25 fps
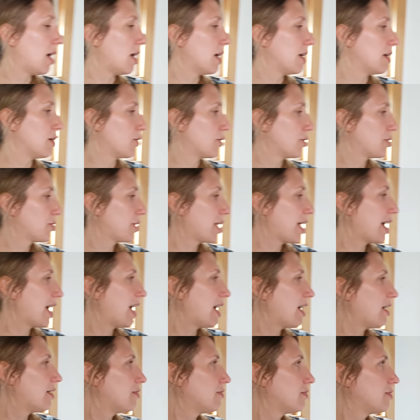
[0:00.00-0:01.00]
in order to
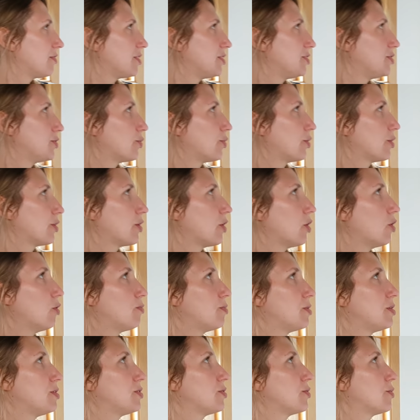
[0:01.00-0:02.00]
have the door
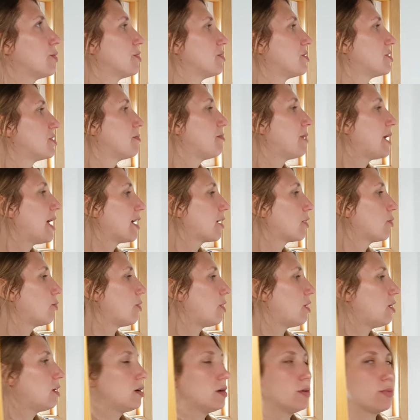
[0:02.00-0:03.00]
open towards the back
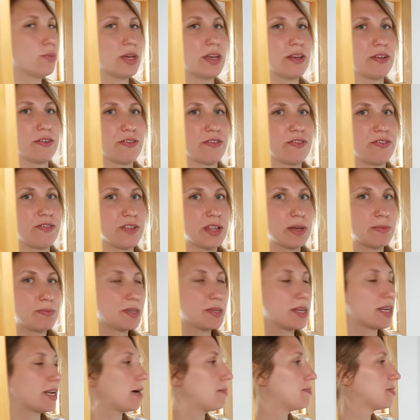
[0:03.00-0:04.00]
wall, we flipped
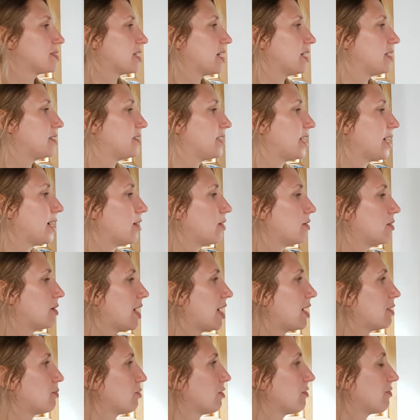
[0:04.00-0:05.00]
it upside down
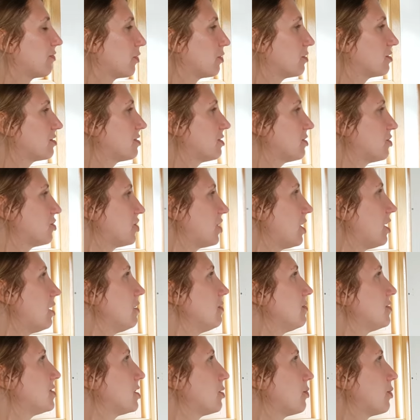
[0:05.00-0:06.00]
and reversed the
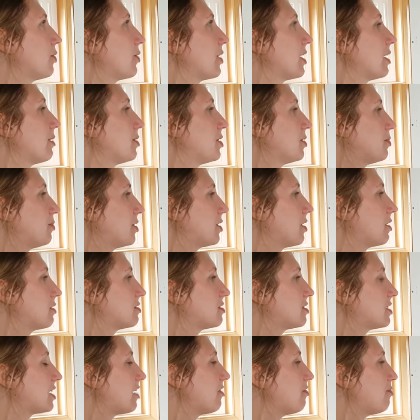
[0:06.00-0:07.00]
shelf, so we were able to put our
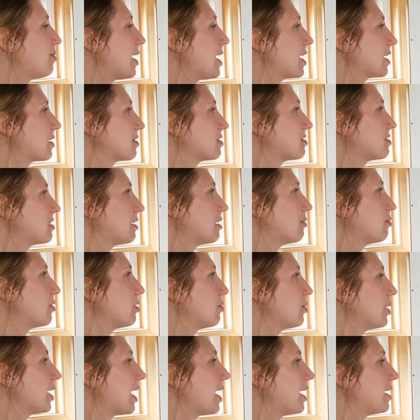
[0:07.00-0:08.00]
stuff back the same way
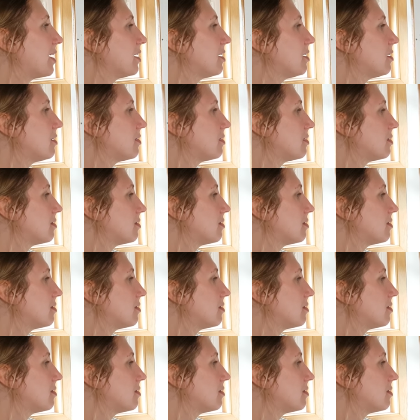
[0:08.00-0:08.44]
we had it.